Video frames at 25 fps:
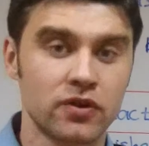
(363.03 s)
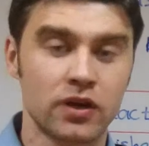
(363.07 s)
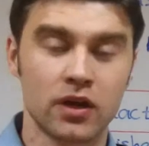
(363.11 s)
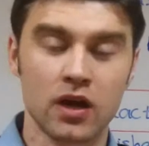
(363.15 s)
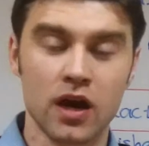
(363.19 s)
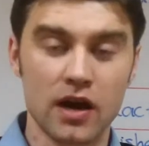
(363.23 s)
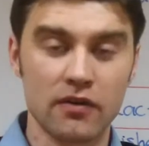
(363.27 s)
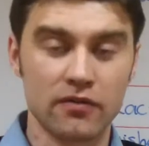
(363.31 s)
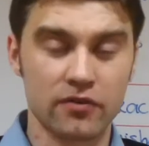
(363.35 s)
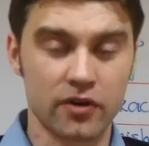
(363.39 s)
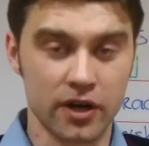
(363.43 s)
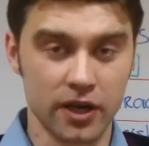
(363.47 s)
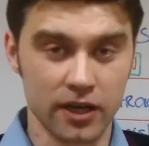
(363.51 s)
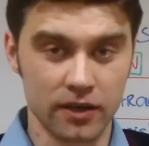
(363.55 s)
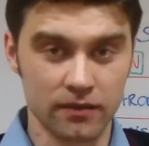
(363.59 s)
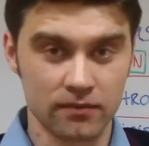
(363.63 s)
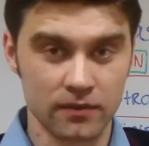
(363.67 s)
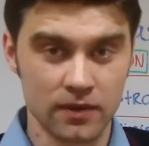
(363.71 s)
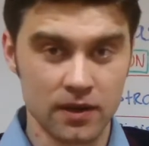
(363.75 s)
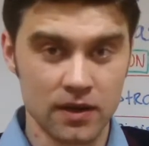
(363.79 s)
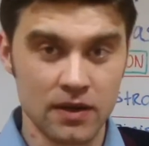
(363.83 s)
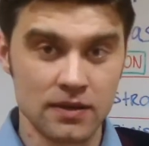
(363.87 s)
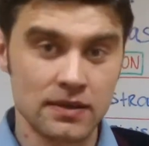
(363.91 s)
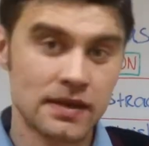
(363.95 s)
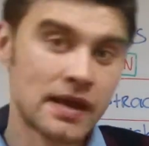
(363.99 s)
recovery.
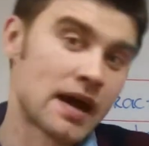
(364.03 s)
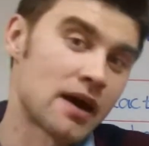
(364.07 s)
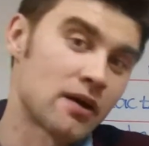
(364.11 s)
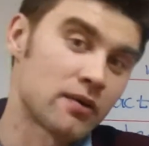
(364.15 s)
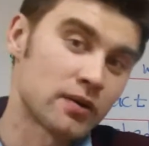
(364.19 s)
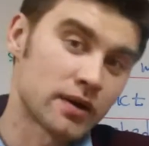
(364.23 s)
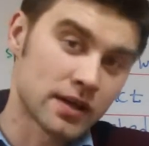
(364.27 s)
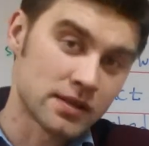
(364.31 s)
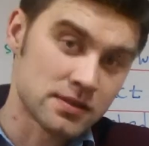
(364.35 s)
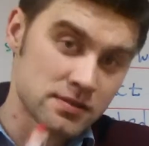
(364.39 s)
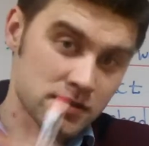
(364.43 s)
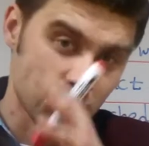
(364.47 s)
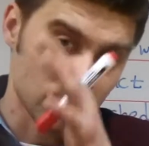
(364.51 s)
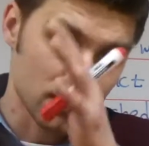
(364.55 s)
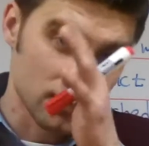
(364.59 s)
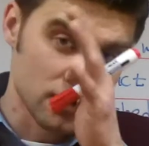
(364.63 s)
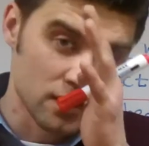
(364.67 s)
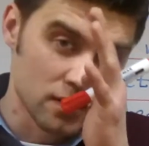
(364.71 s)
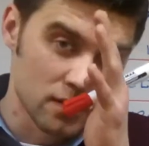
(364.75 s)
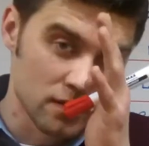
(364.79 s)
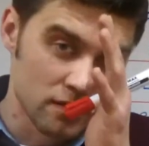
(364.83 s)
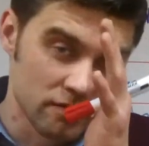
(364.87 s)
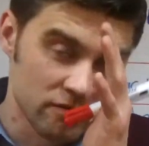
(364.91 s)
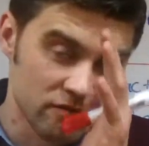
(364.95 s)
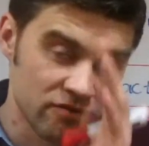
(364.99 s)
Now, it's a
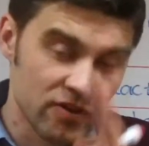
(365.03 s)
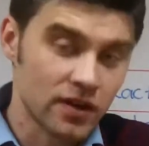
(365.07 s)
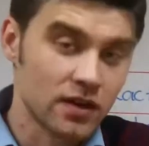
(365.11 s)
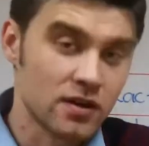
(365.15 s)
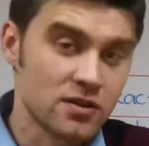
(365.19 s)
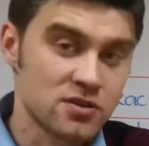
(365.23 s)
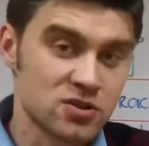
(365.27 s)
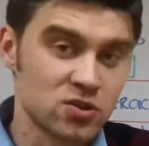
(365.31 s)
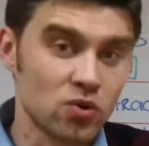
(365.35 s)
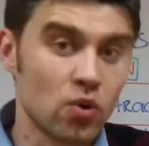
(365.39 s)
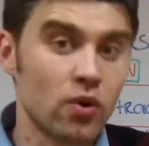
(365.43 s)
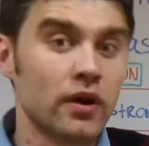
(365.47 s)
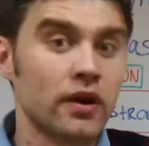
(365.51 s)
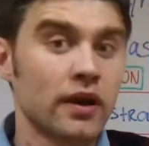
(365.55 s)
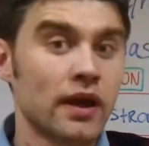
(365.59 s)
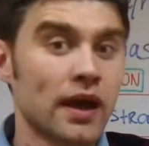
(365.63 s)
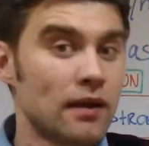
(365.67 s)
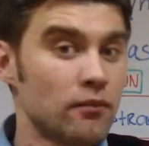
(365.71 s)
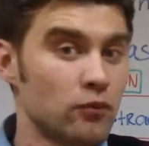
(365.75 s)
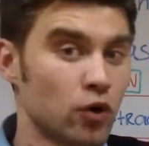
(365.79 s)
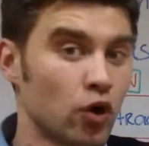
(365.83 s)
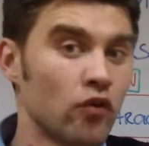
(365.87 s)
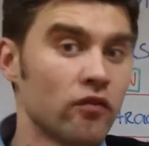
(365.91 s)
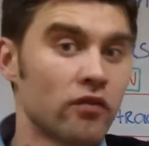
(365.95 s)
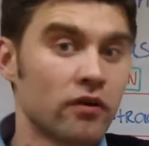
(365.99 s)
finished story,
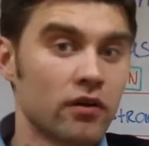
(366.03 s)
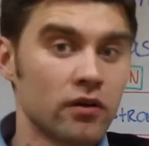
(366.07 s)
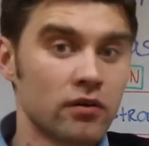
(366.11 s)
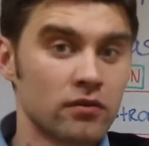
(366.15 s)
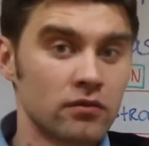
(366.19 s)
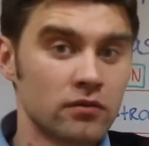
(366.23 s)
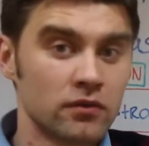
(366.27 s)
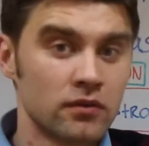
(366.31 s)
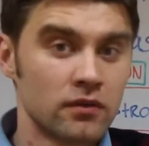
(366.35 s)
game over.